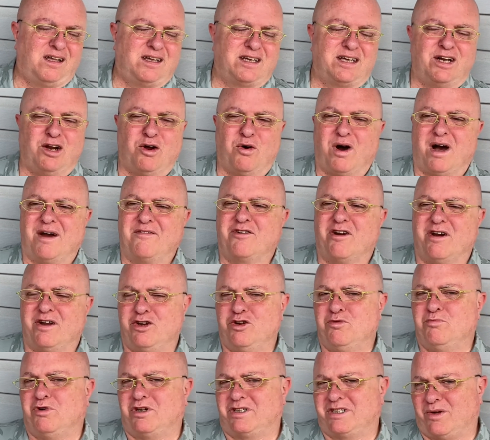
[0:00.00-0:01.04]
you know I've got
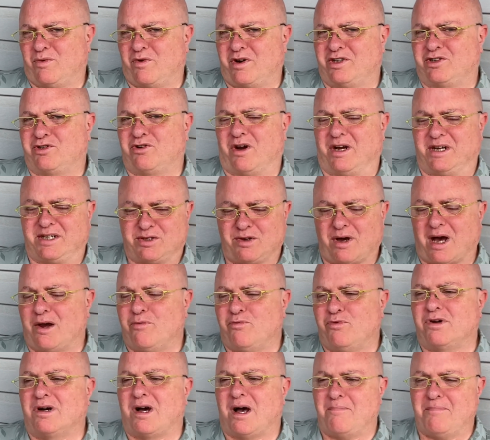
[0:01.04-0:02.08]
new books I want to try. So I
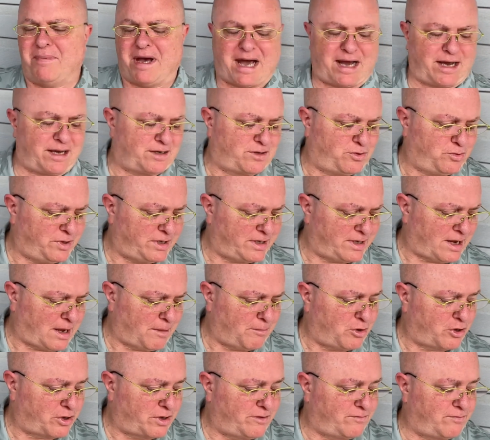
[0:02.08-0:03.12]
will come back to it.
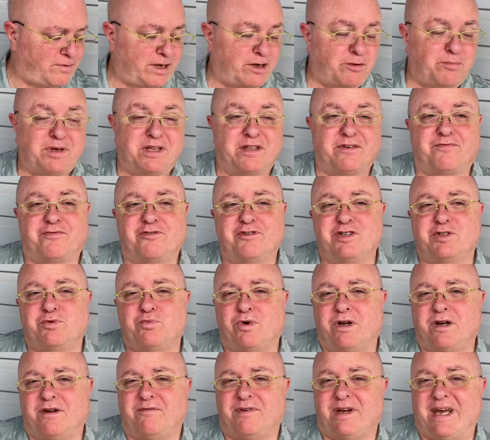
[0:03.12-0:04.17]
I'm looking. For, it'll be the first
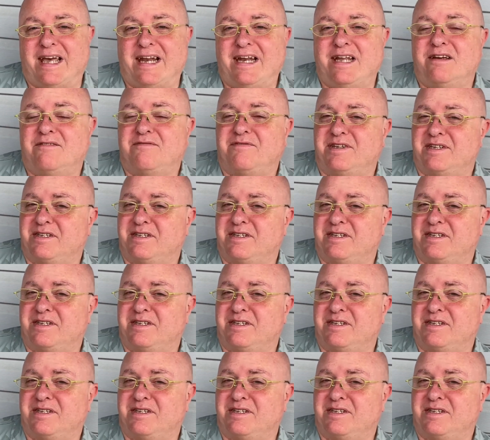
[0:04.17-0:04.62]
one of any of